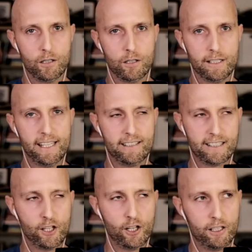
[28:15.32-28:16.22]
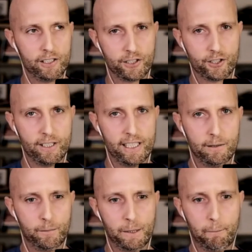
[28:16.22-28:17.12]
Yes, the knowledge is great,
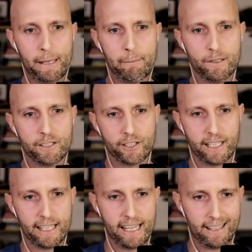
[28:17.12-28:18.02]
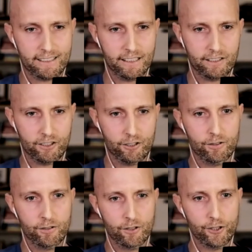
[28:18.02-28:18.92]
but the people that you're getting access to
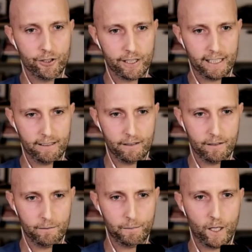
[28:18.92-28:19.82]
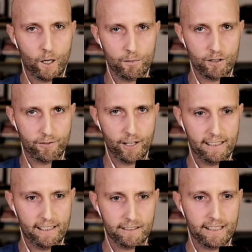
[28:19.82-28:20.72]
who you can become your
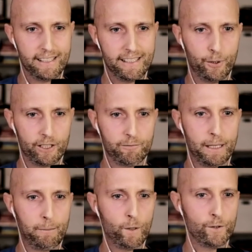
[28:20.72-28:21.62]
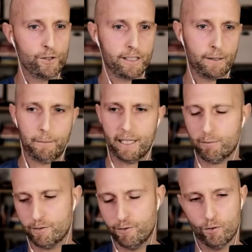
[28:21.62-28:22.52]
friends, the network of people who you can pick
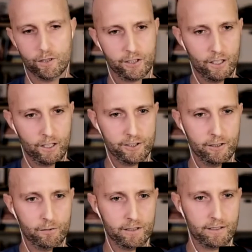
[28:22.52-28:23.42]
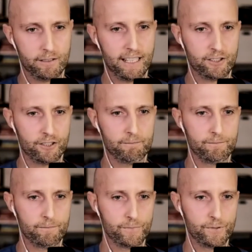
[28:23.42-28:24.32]
up the phone and talk to when things are
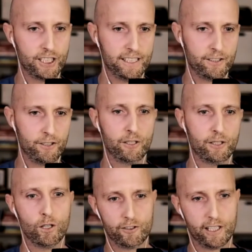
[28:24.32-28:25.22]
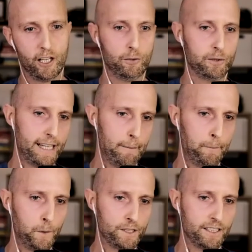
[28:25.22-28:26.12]
shit or you're wondering how would they
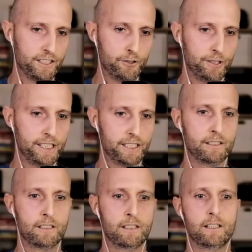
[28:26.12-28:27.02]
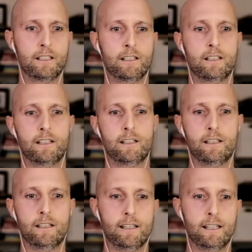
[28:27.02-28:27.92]
approach a situation.
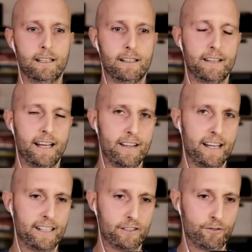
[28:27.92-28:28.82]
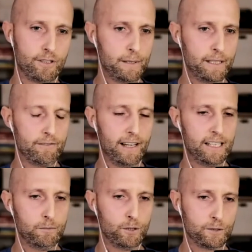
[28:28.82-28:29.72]
Uh, that that has really been
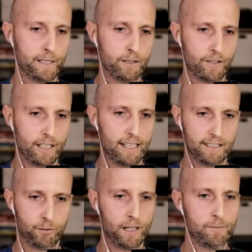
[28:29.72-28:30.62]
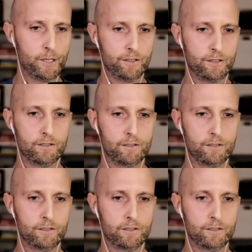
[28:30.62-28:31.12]
invaluable to me over the last 12 months.